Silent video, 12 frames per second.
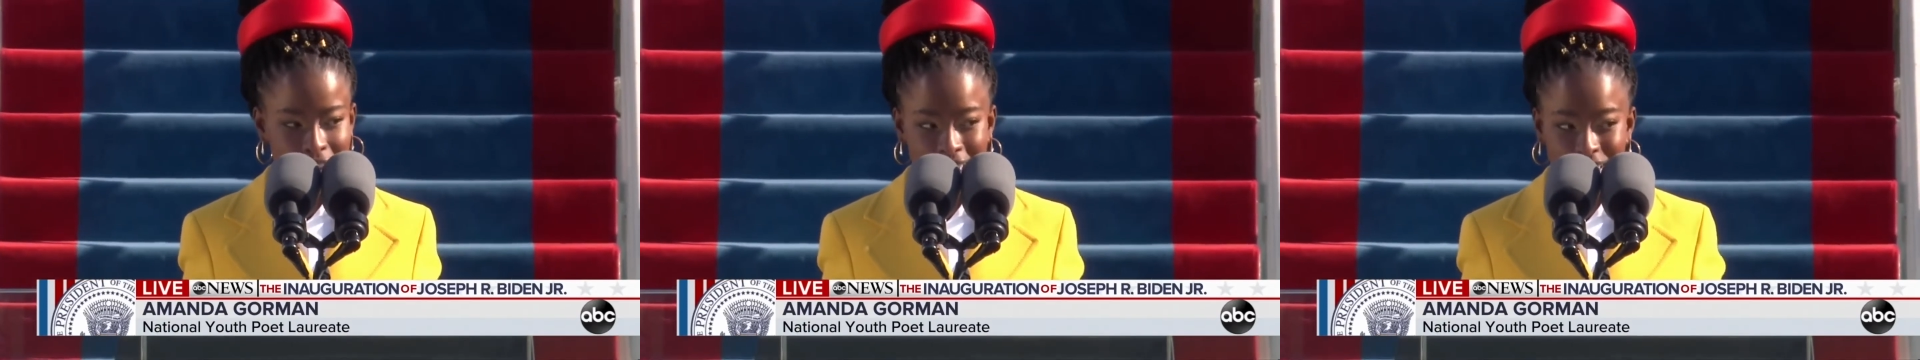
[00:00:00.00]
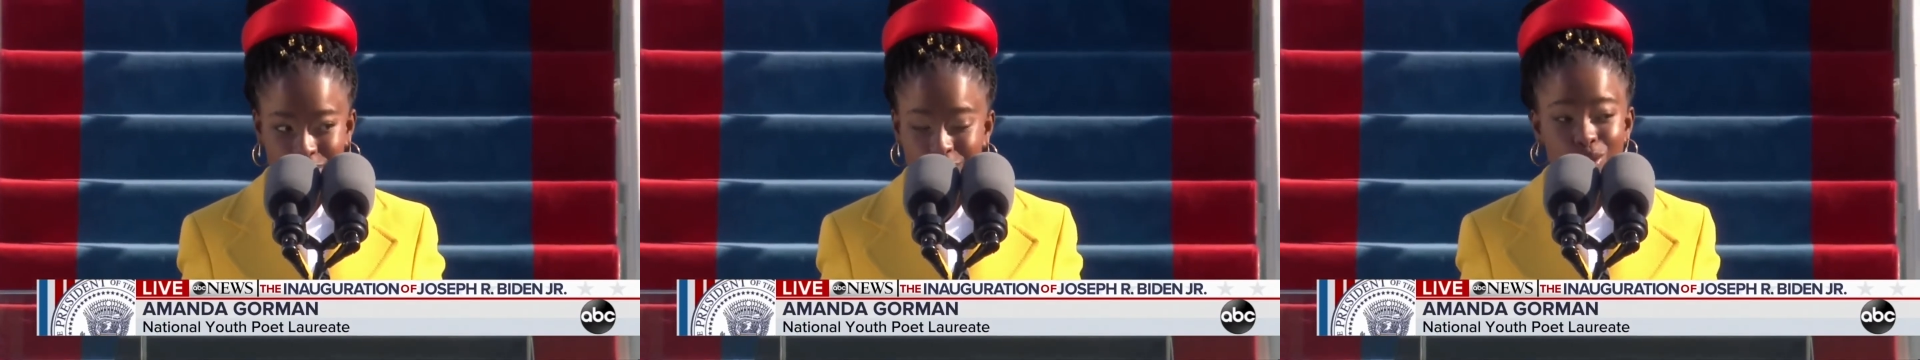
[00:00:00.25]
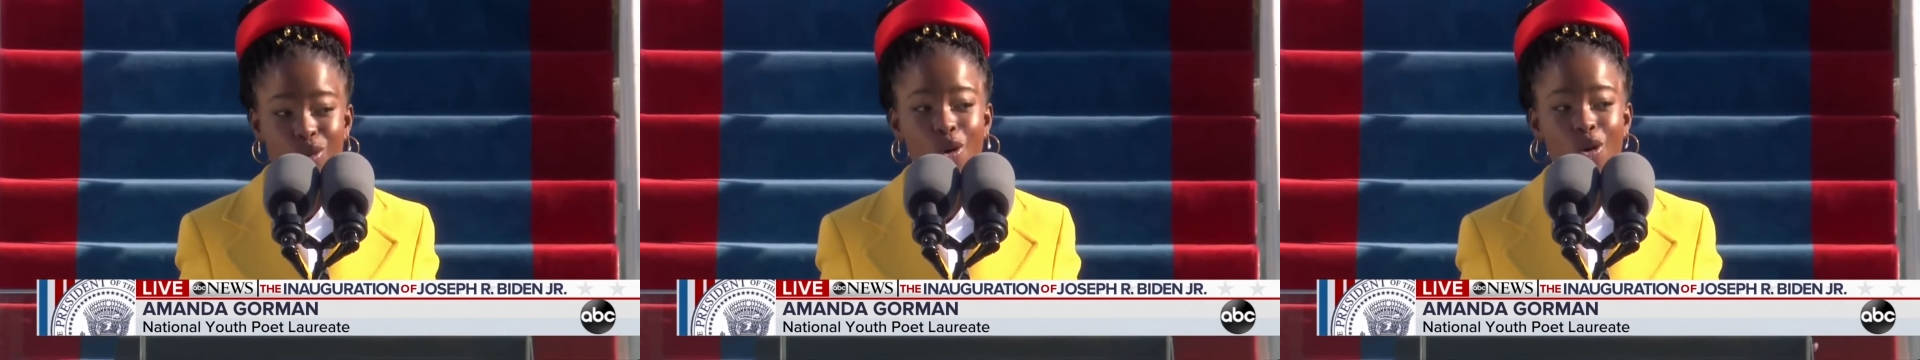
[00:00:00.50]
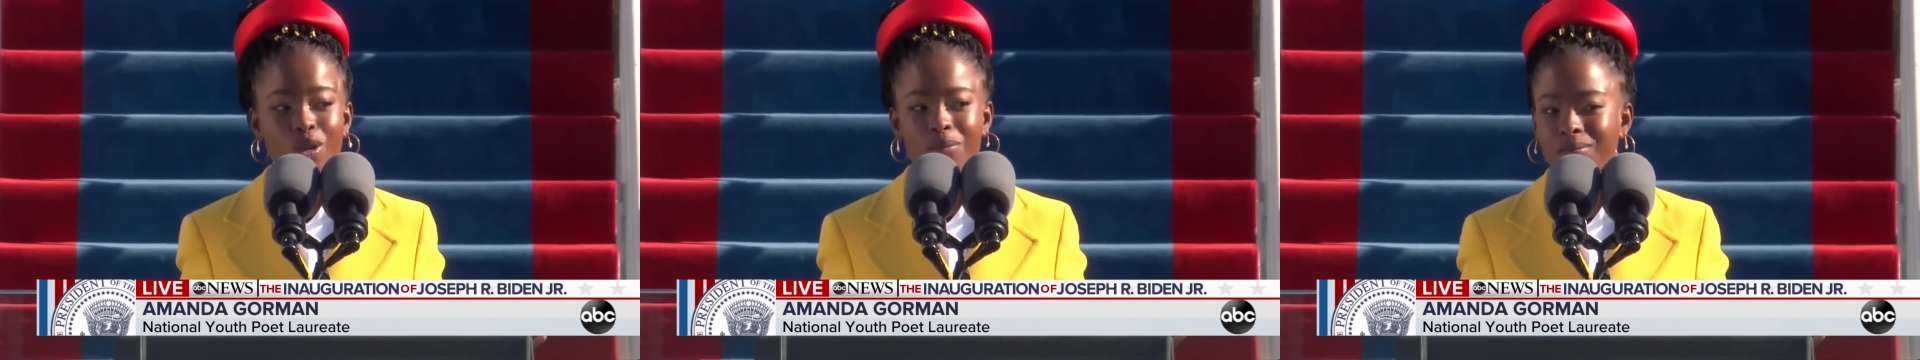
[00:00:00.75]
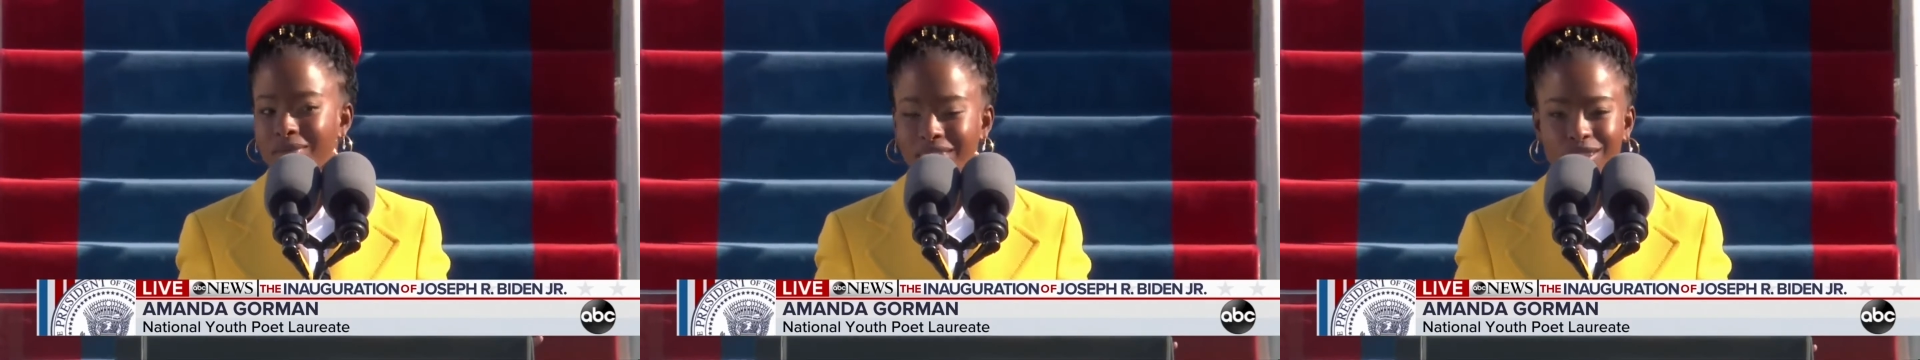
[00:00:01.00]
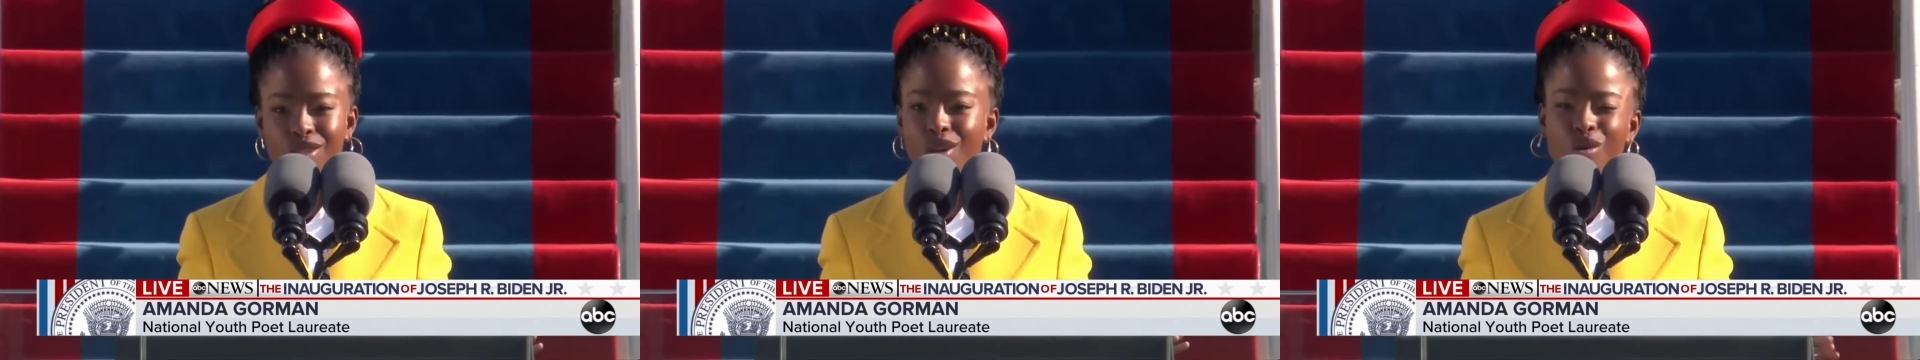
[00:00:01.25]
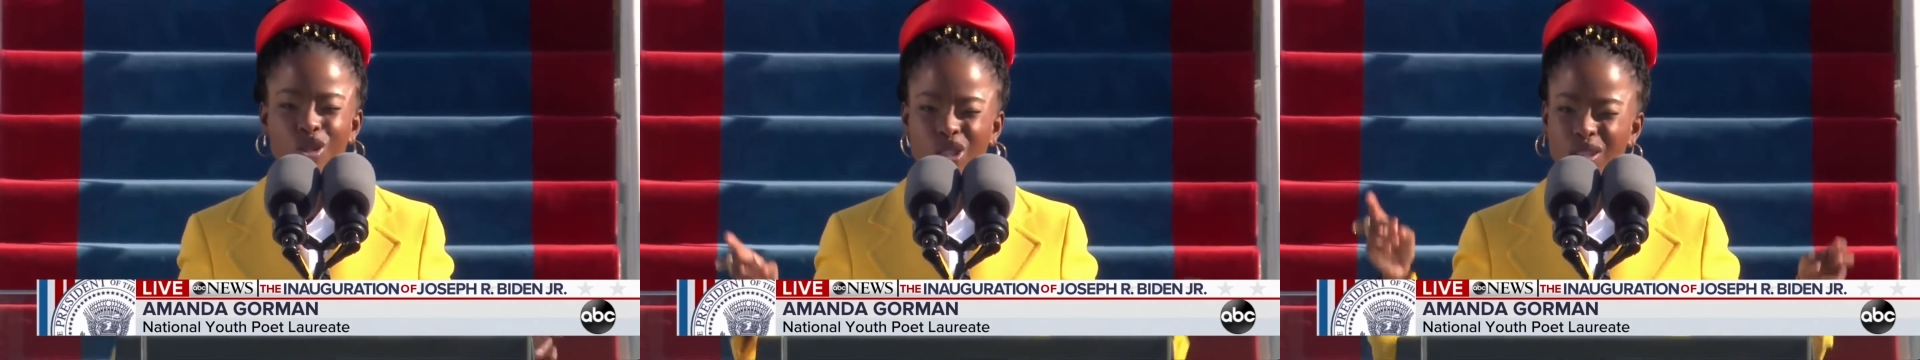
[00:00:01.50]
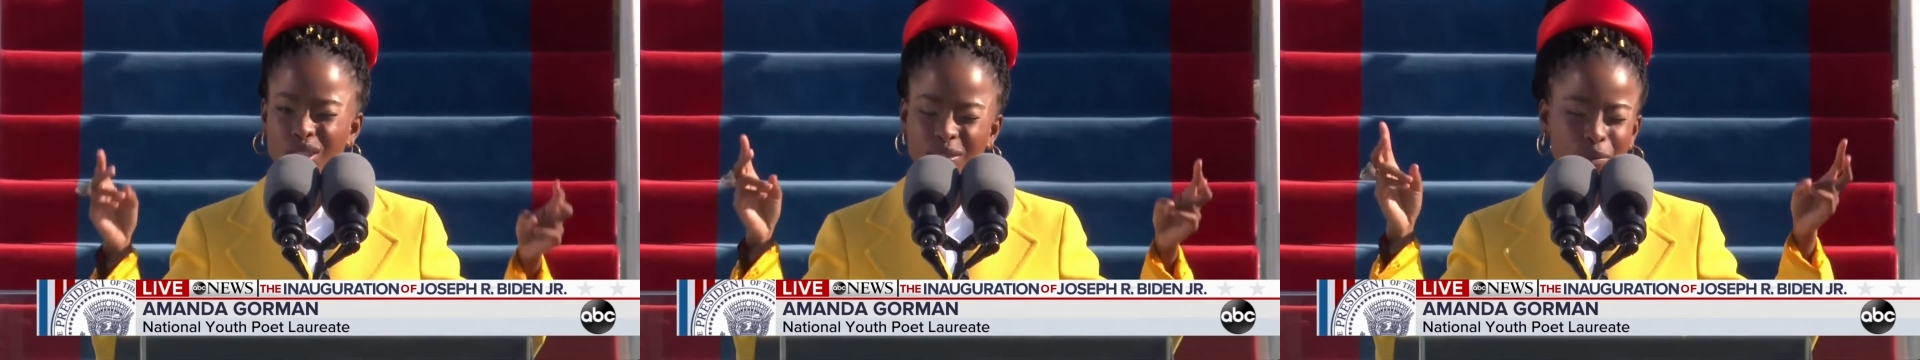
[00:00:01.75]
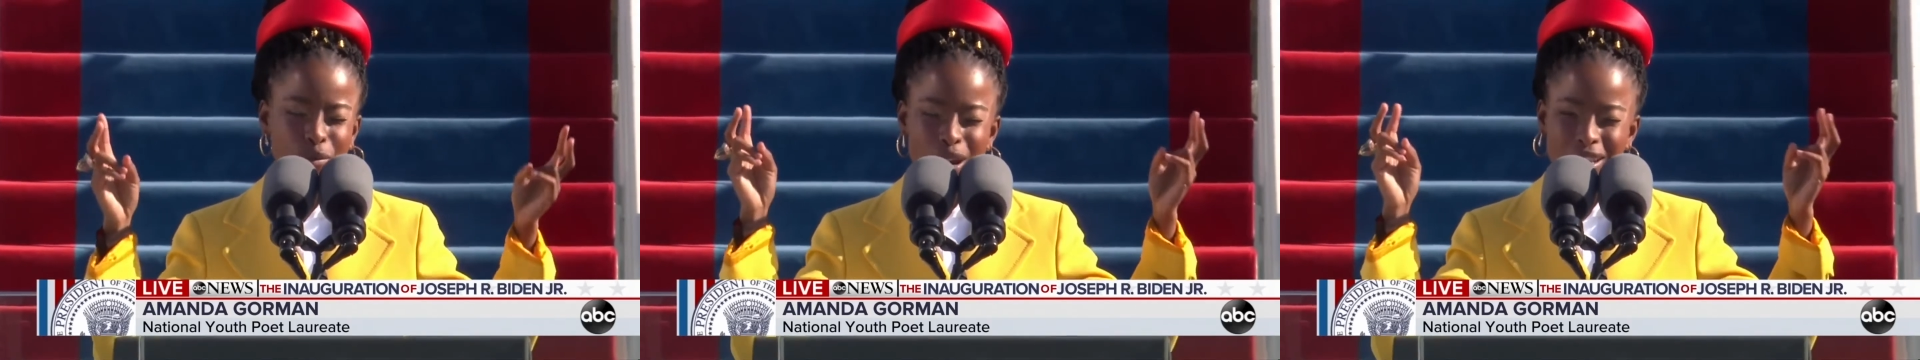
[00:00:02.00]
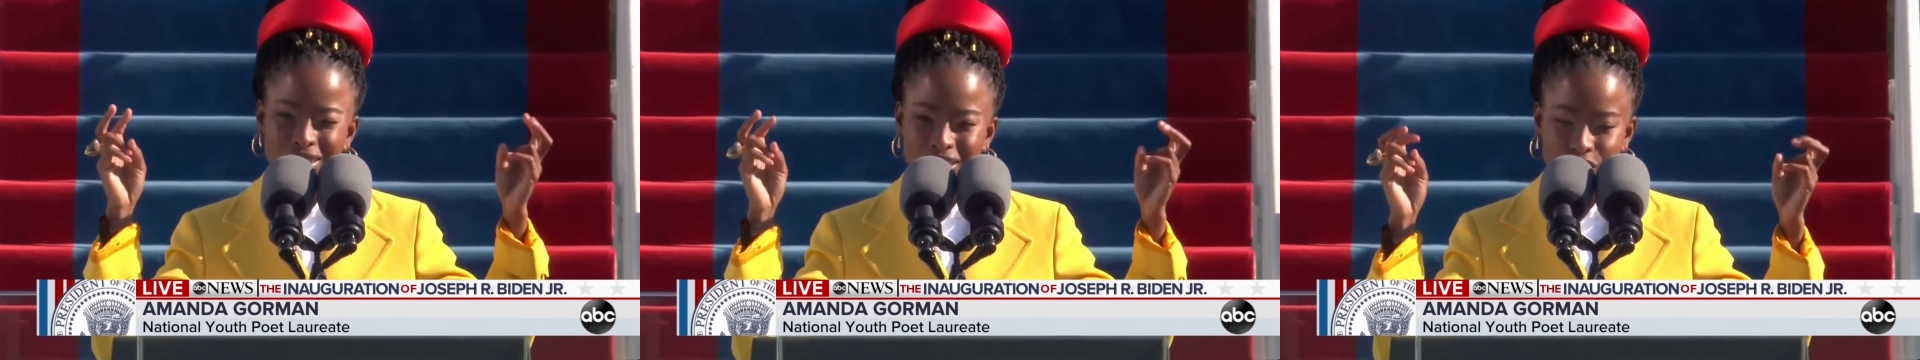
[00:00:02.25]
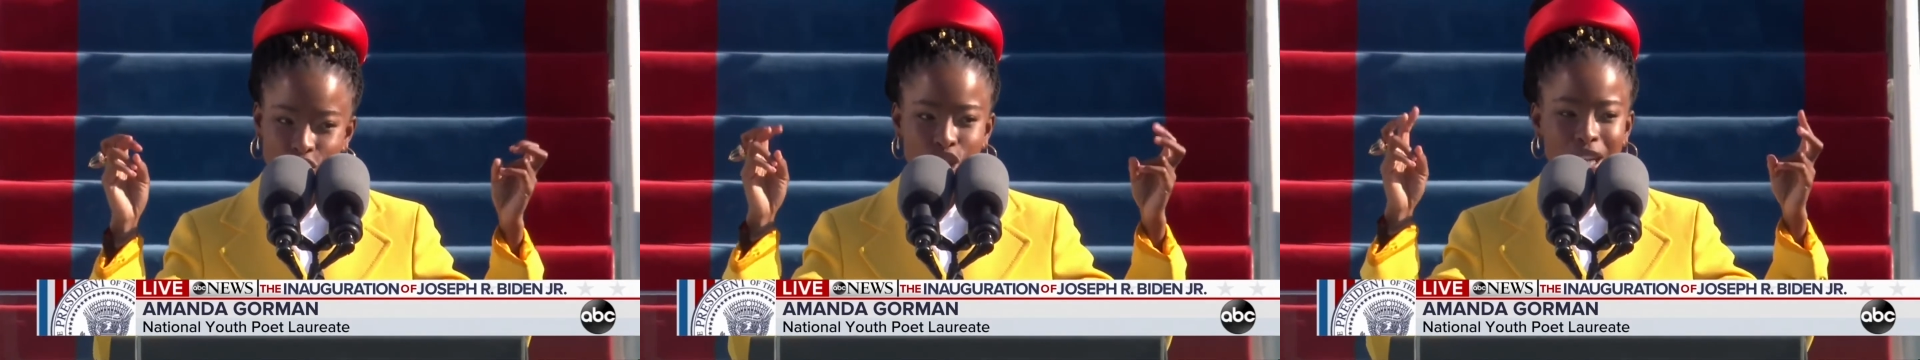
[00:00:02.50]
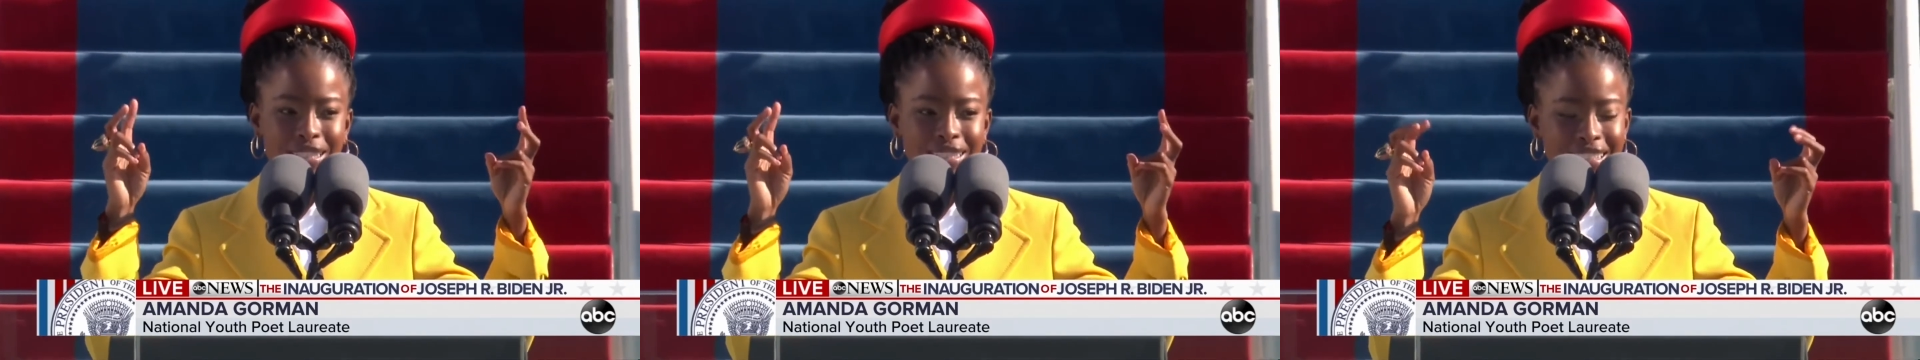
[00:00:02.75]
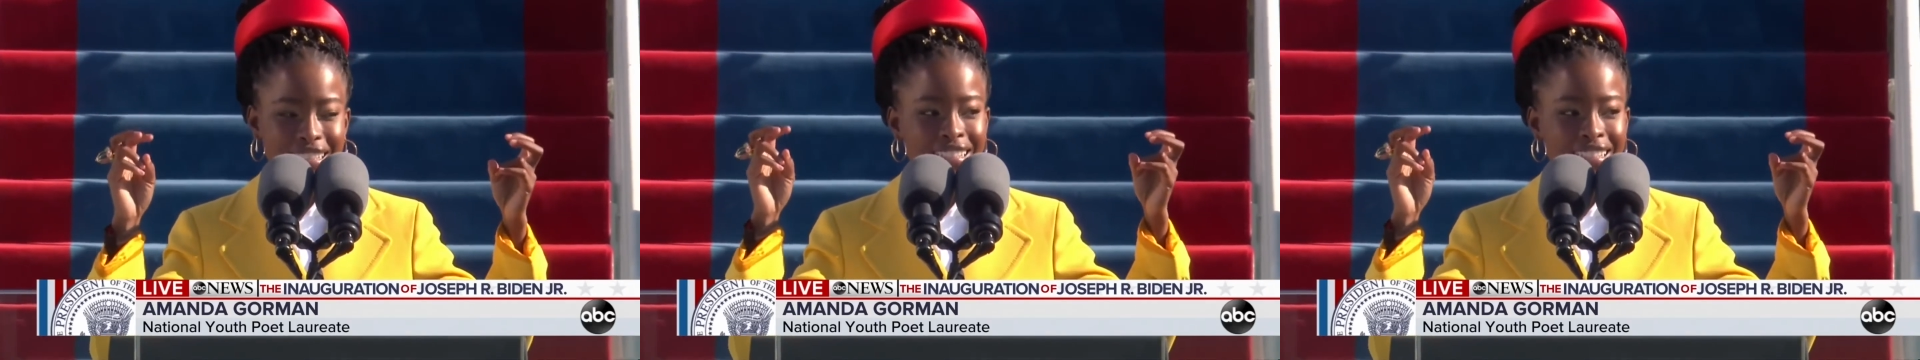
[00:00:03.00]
and the norms and notions of what just